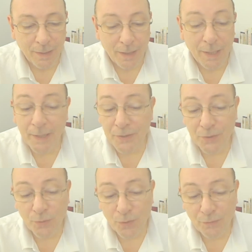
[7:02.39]
I hear
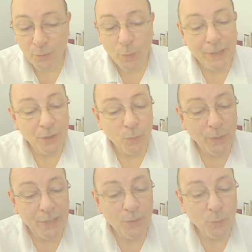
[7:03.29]
talk of the weak,
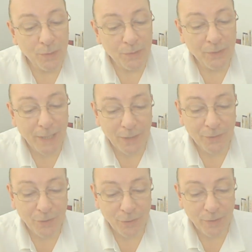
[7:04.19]
weak-willed
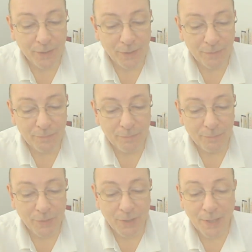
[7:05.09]
alcoholic,
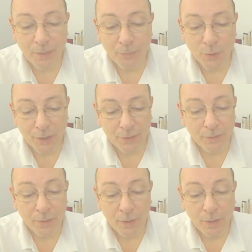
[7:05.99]
but I am one
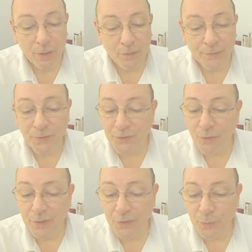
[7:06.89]
of the
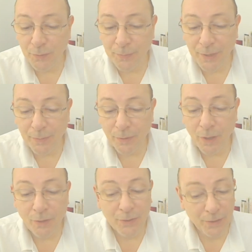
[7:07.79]
strongest-willed people
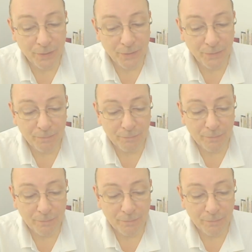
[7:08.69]
on earth.